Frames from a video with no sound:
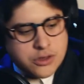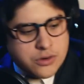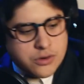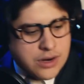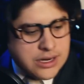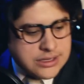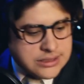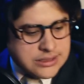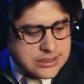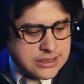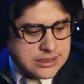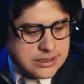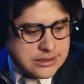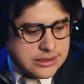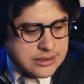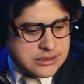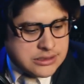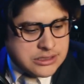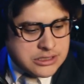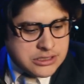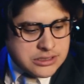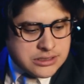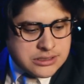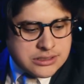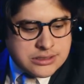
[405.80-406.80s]
crazy. And
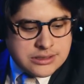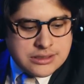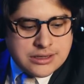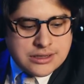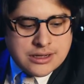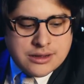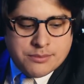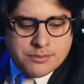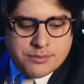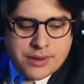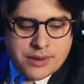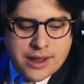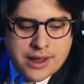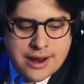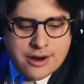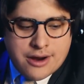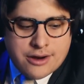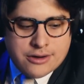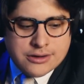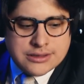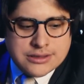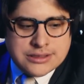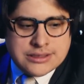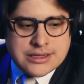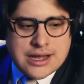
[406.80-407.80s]
let's just
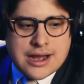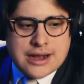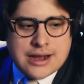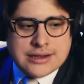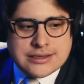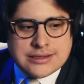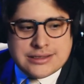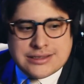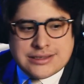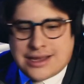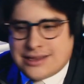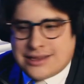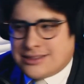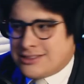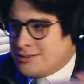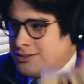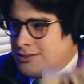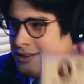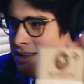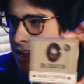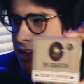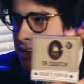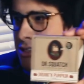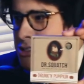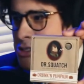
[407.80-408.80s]
compare the size. Let's say to
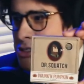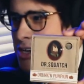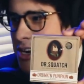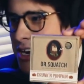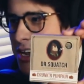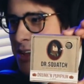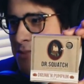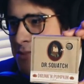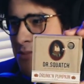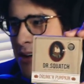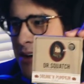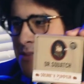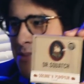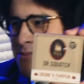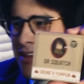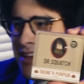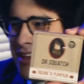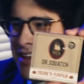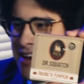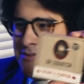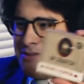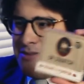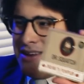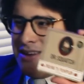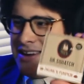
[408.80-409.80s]
like a Drunken
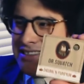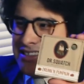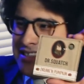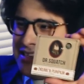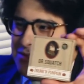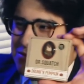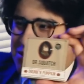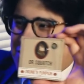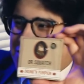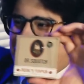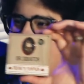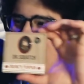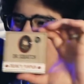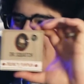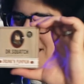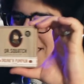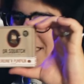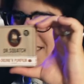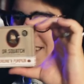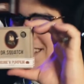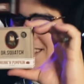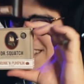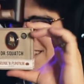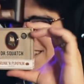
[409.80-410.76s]
Pumpkin. I mean, it seems fitting.